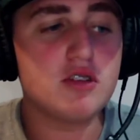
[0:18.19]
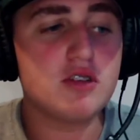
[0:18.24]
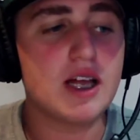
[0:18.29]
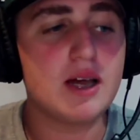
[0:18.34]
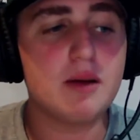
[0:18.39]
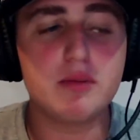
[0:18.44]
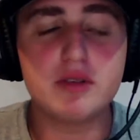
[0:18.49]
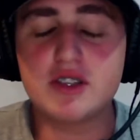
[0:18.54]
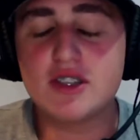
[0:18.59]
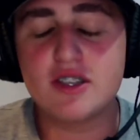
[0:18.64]
that I
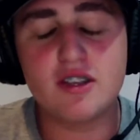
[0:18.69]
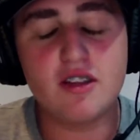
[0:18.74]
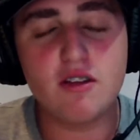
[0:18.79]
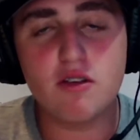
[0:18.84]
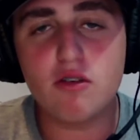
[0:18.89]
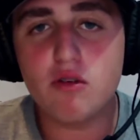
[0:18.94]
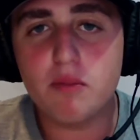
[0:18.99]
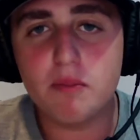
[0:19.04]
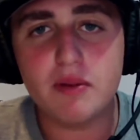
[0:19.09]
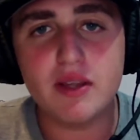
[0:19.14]
would
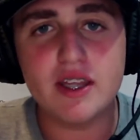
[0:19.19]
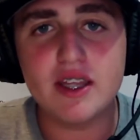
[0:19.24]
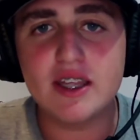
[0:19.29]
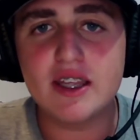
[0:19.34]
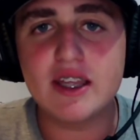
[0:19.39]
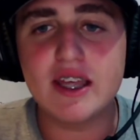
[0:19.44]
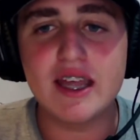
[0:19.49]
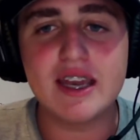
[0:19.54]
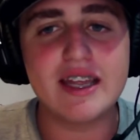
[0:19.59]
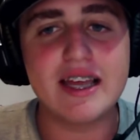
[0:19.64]
still be
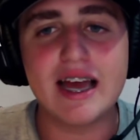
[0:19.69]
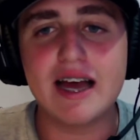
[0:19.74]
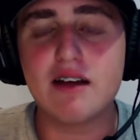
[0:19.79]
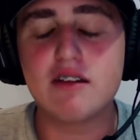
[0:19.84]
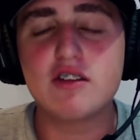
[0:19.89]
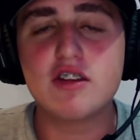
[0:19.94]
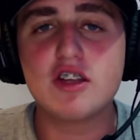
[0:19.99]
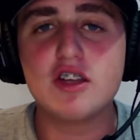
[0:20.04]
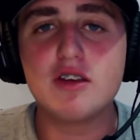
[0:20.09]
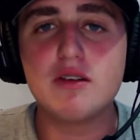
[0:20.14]
getting
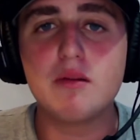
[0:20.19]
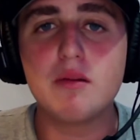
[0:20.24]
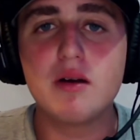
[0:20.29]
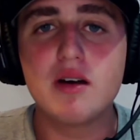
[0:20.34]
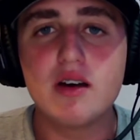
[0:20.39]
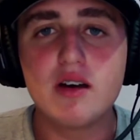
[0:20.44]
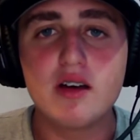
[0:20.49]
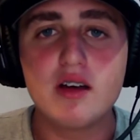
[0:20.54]
out to you